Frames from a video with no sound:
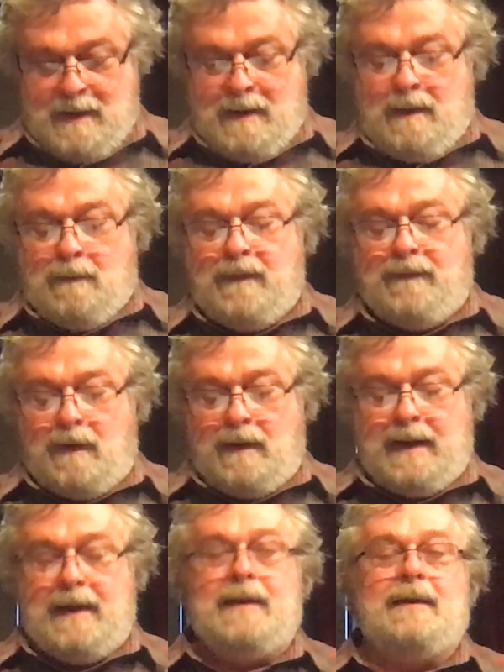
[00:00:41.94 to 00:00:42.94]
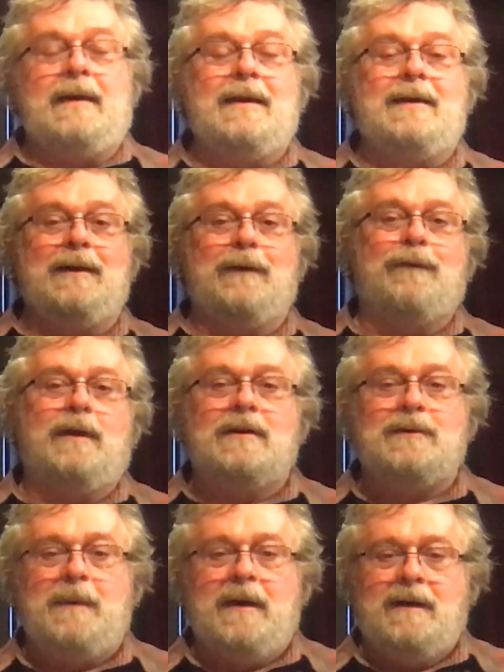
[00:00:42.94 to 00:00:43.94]
We've all had different
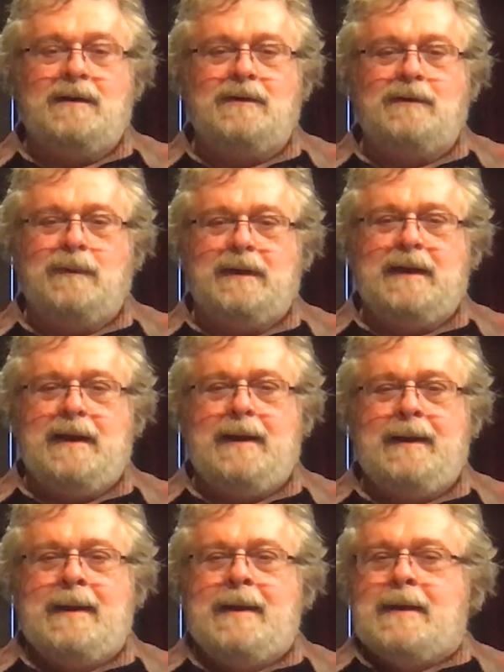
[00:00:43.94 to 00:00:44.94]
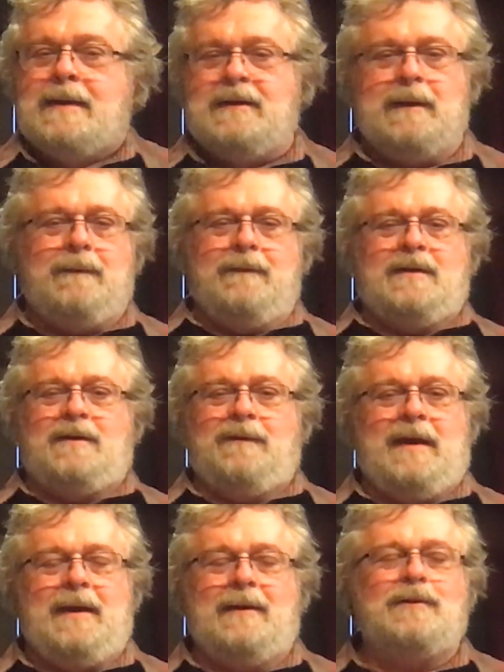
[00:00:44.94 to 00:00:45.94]
experiences with that. Some of us have
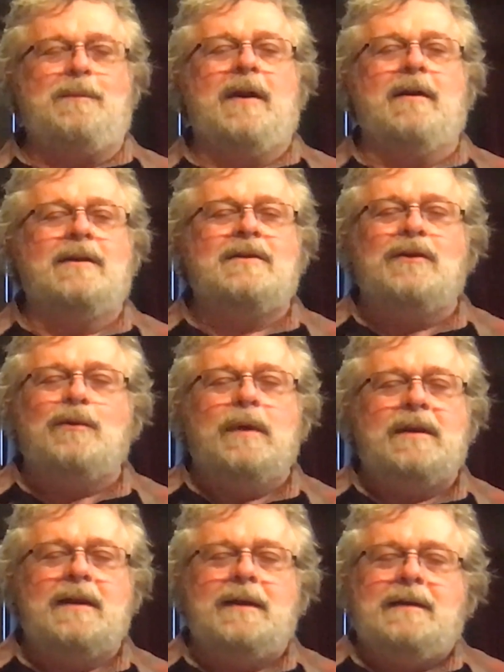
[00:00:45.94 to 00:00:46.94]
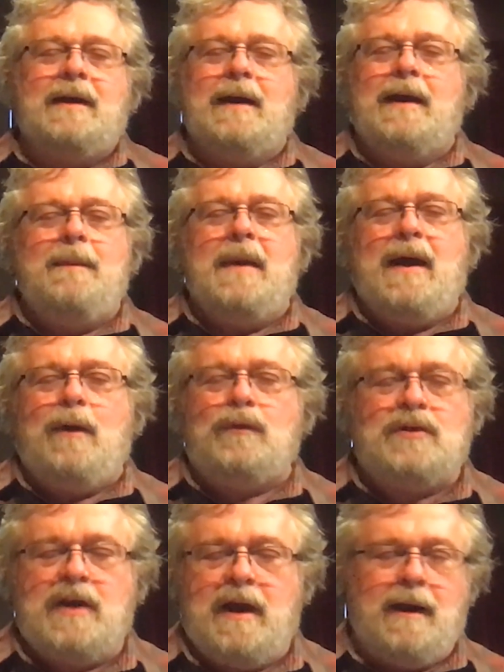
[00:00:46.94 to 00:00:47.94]
had experiences with the time out
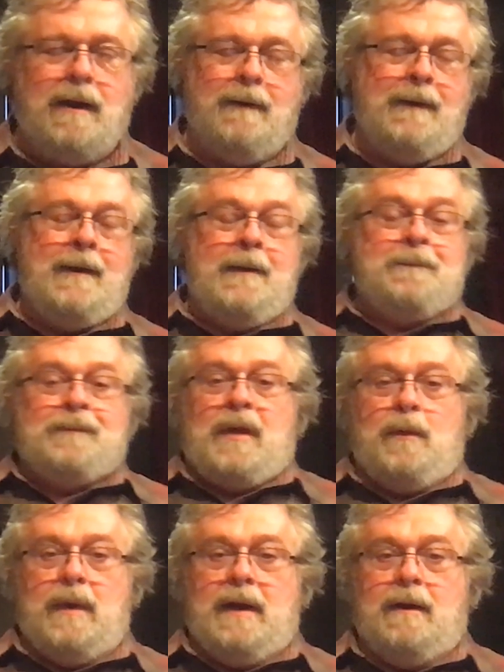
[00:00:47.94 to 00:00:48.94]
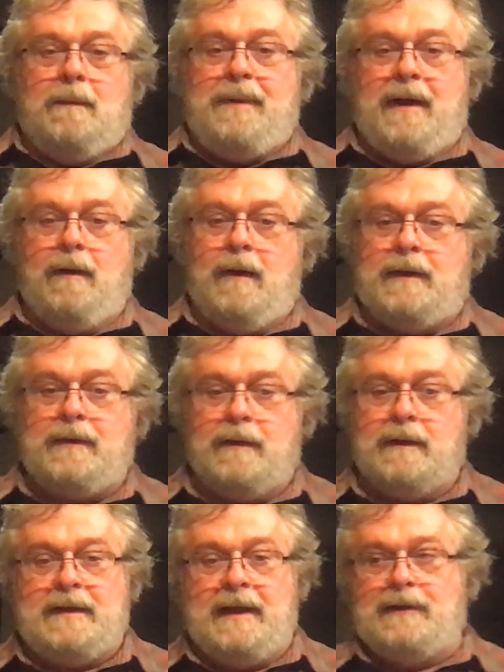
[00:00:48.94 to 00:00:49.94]
chair, where a parent or
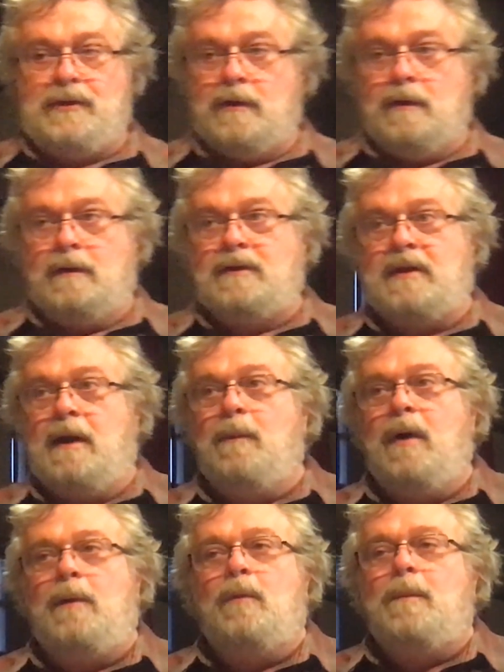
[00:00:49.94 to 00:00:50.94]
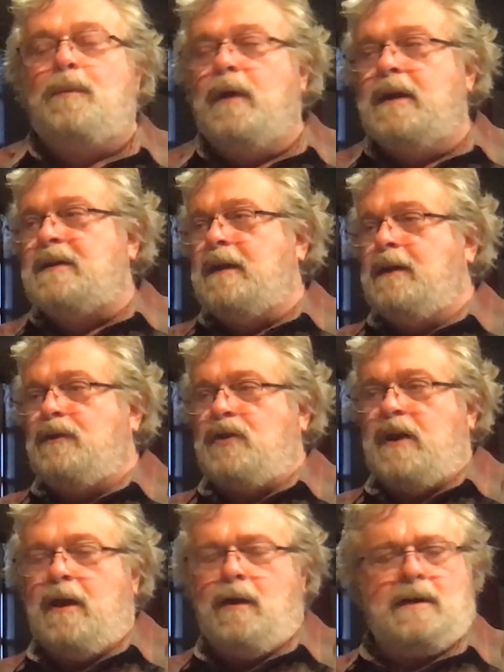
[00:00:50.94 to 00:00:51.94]
a teacher or someone would put us in a
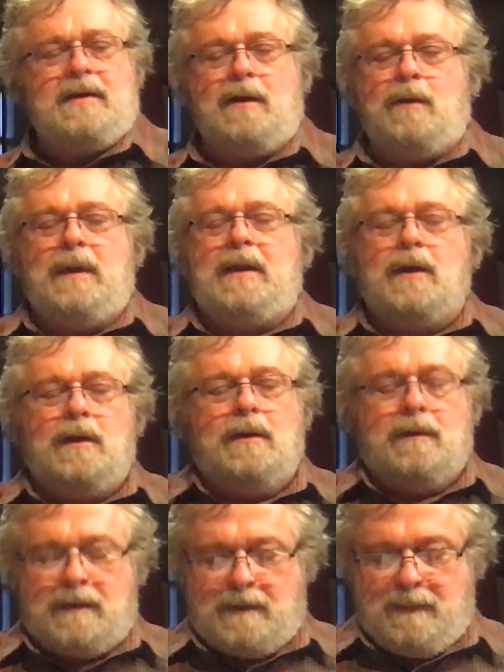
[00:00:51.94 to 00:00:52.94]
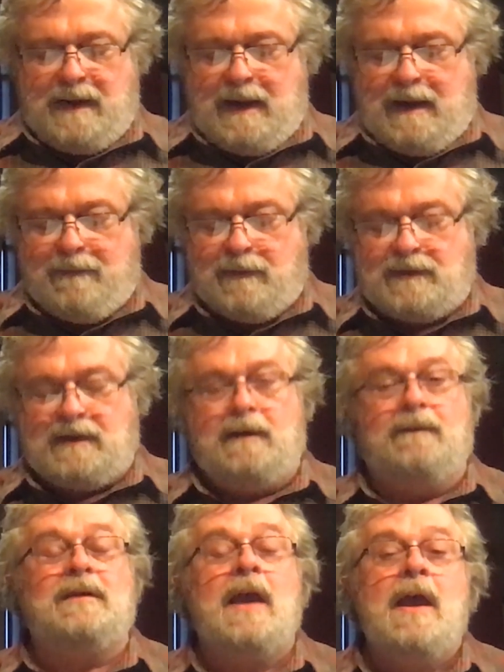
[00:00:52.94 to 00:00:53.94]
chair until we could learn to behave
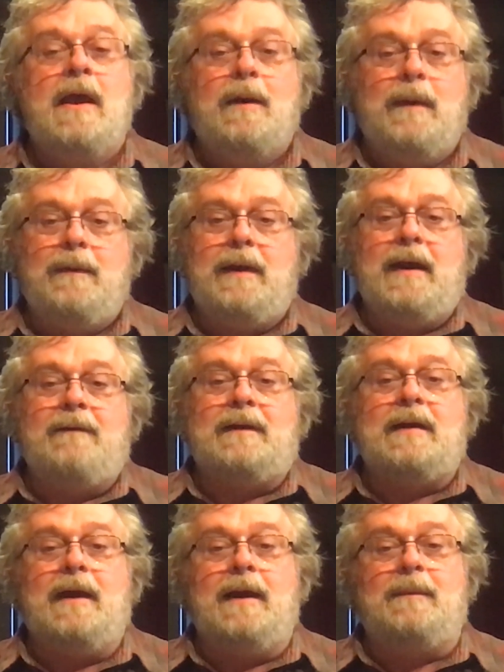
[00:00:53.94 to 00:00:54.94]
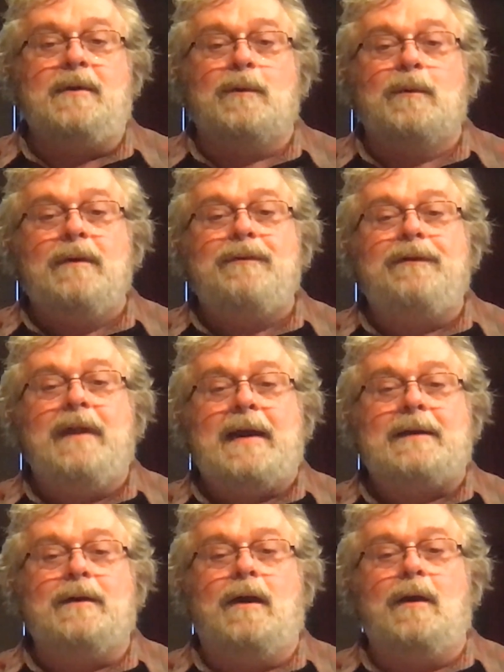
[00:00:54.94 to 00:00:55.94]
ourselves. We would have a time to
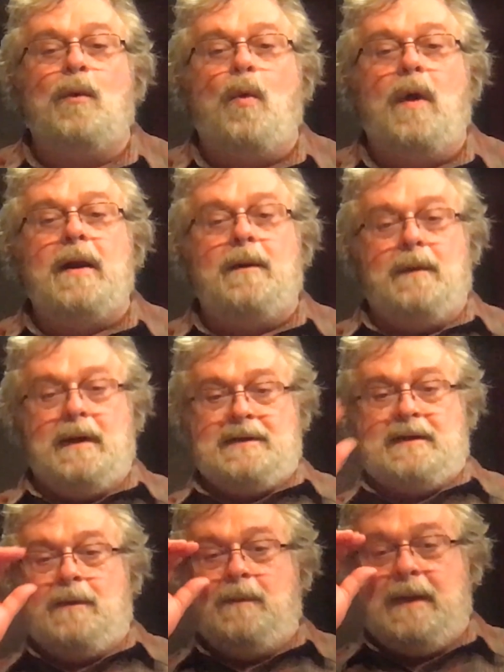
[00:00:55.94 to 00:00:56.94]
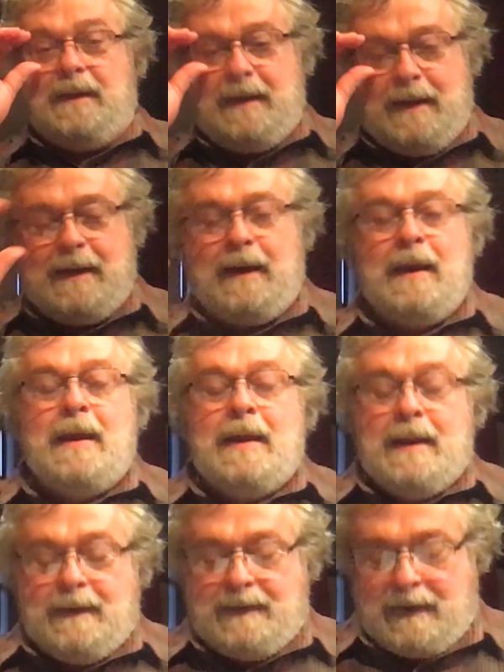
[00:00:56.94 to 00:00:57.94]
reflect on what it was that we did
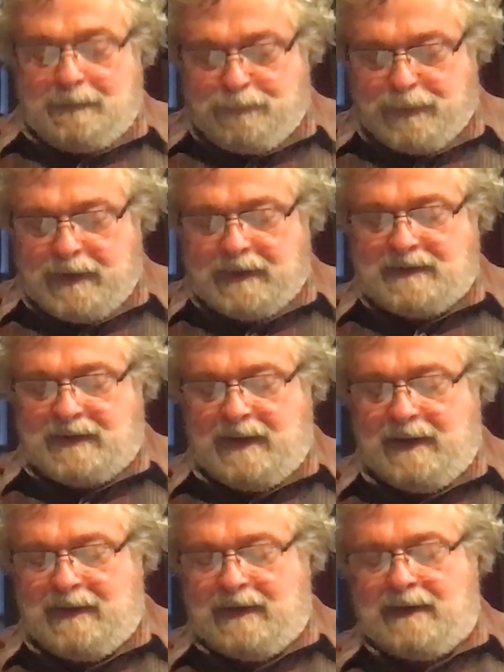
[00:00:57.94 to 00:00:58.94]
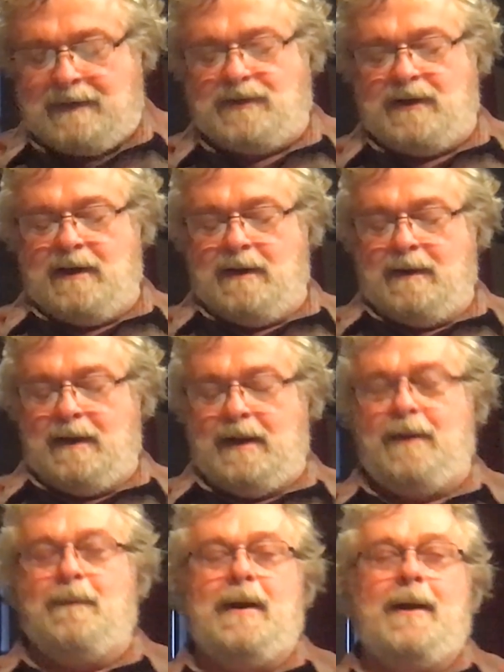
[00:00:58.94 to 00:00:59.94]
that put us in that chair
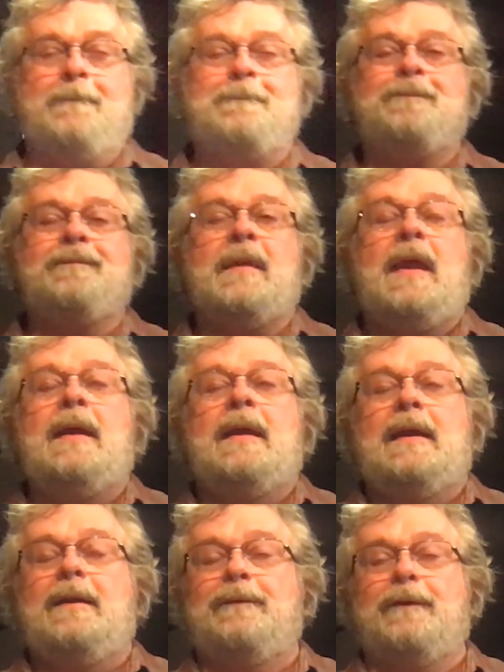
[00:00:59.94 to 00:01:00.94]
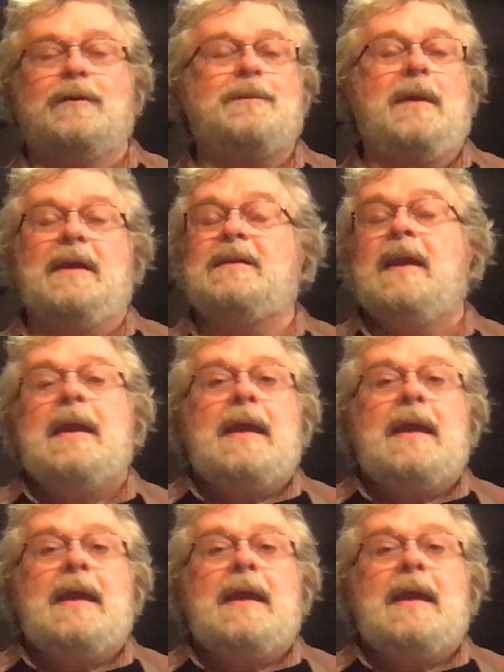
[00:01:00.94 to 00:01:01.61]
anyway in the first place.